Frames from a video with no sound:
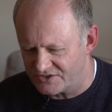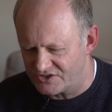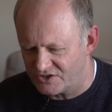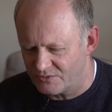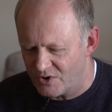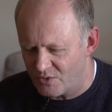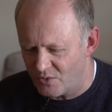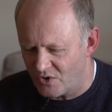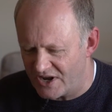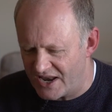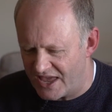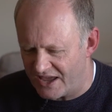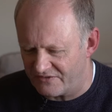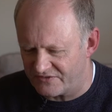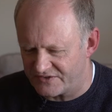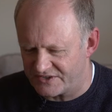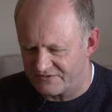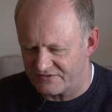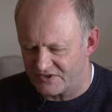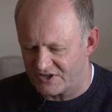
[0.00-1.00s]
So we were
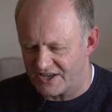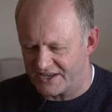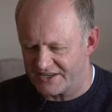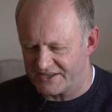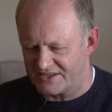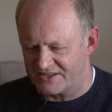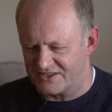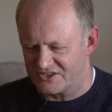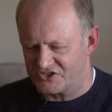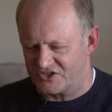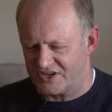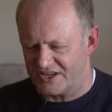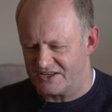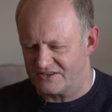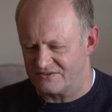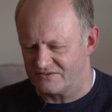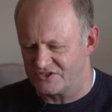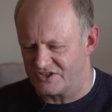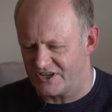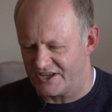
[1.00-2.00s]
left, if you like, in a
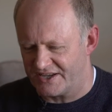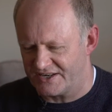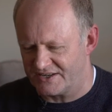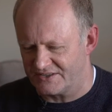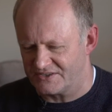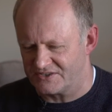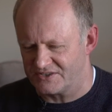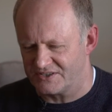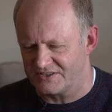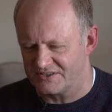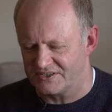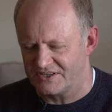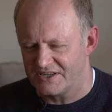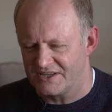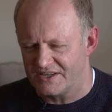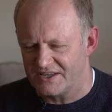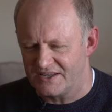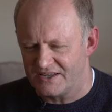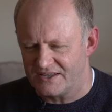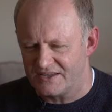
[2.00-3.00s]
state of silence, and
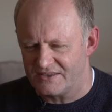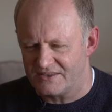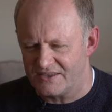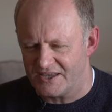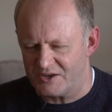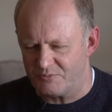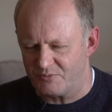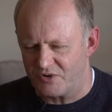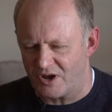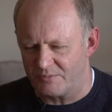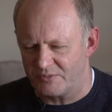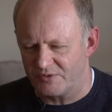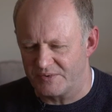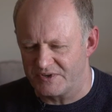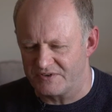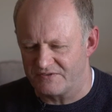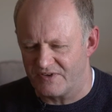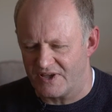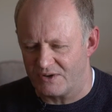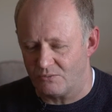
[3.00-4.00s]
they
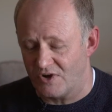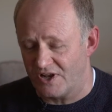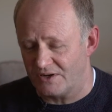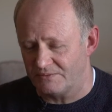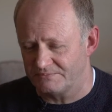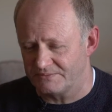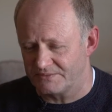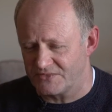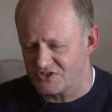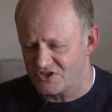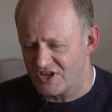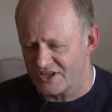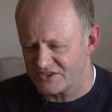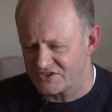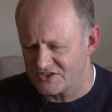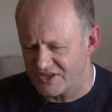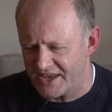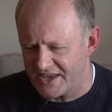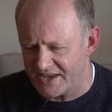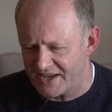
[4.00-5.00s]
probably felt, well, he's
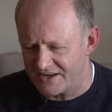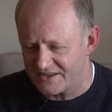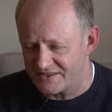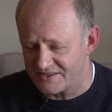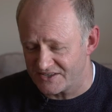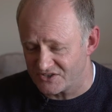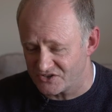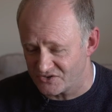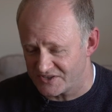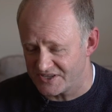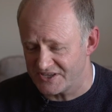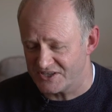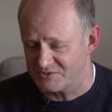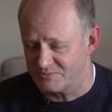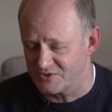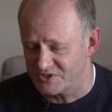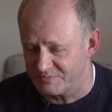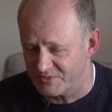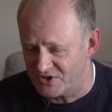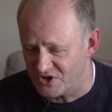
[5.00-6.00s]
not saying anything, so
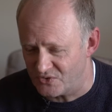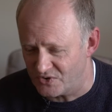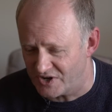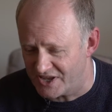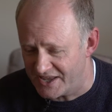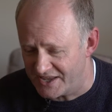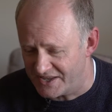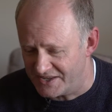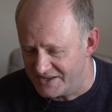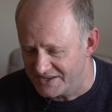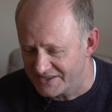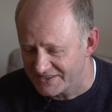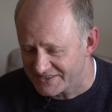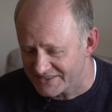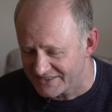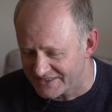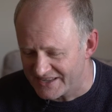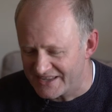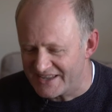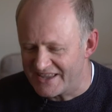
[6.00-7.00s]
things must be okay.
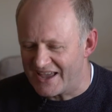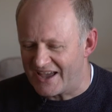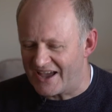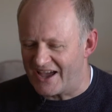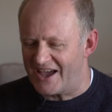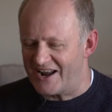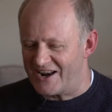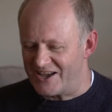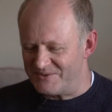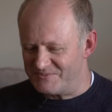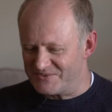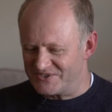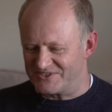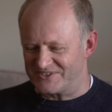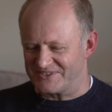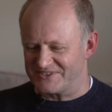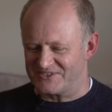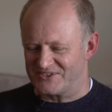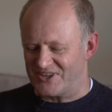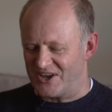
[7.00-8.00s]
And I'm
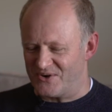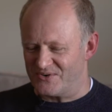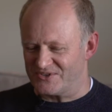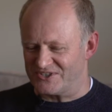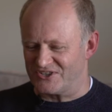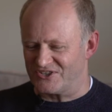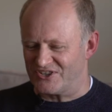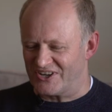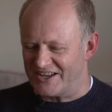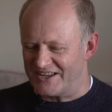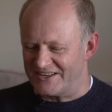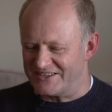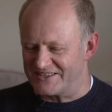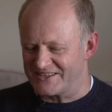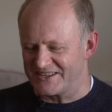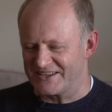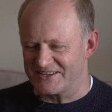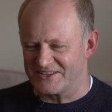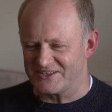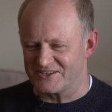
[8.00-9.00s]
there as a child
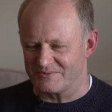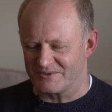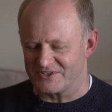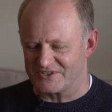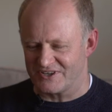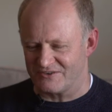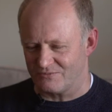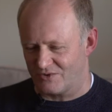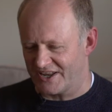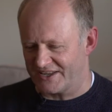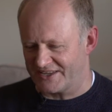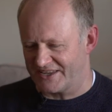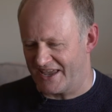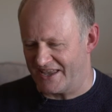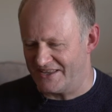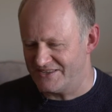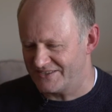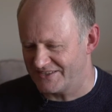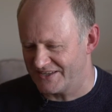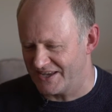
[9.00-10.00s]
thinking to myself, well, I
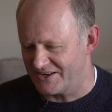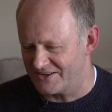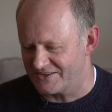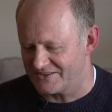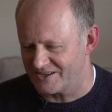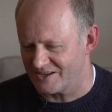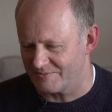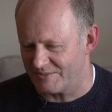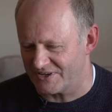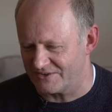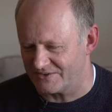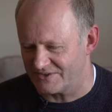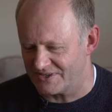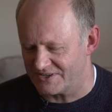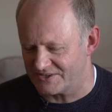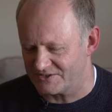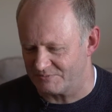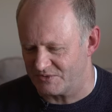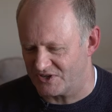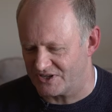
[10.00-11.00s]
can't say anything about
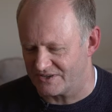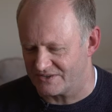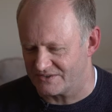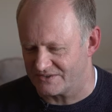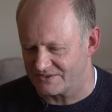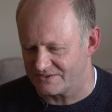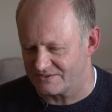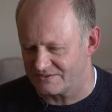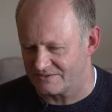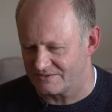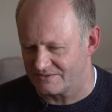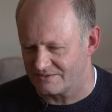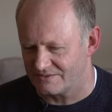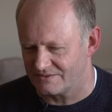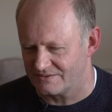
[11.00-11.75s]
this because